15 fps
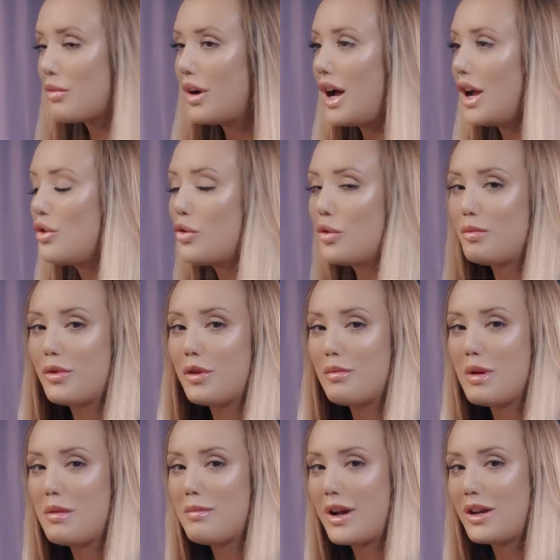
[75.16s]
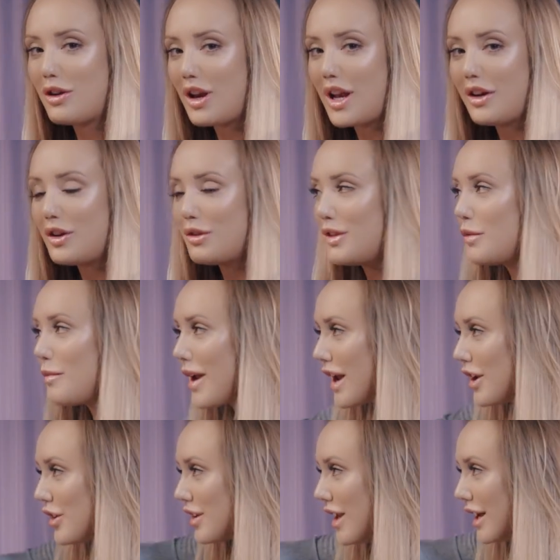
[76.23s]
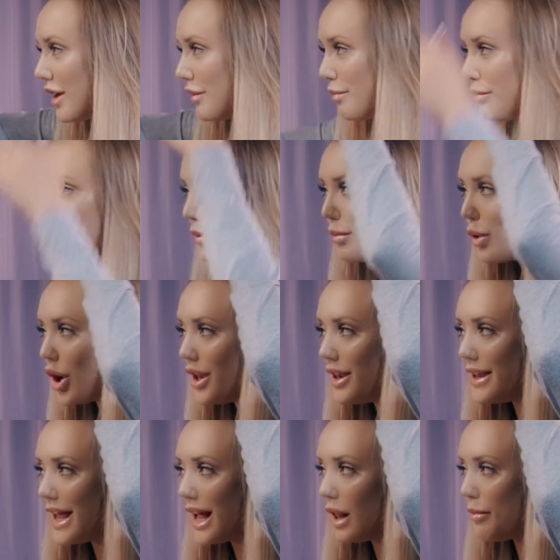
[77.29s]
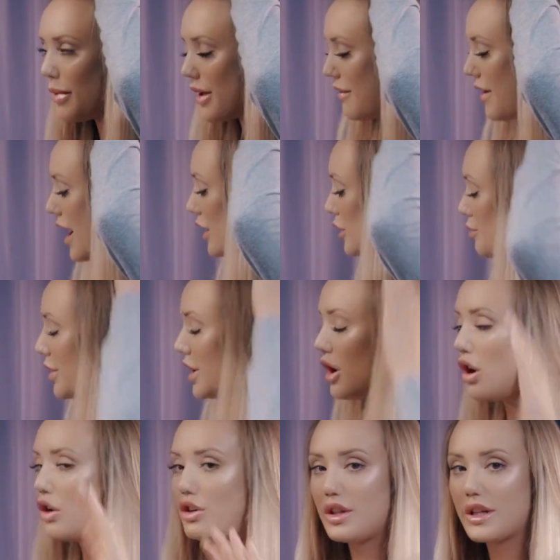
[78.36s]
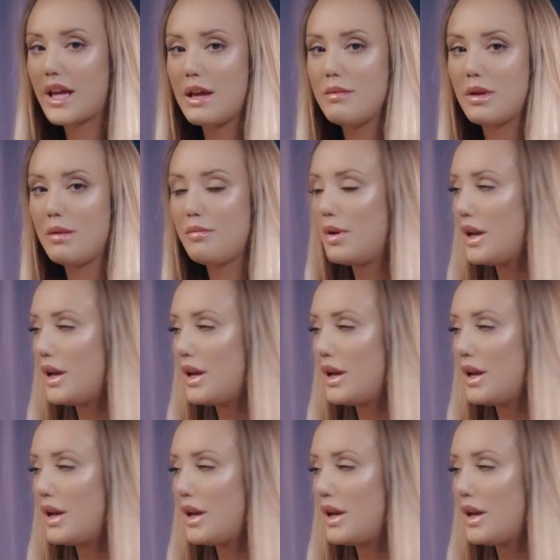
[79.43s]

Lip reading: I know some people might not like doing this, but I just like to put a little bit of hairspray on to keep it in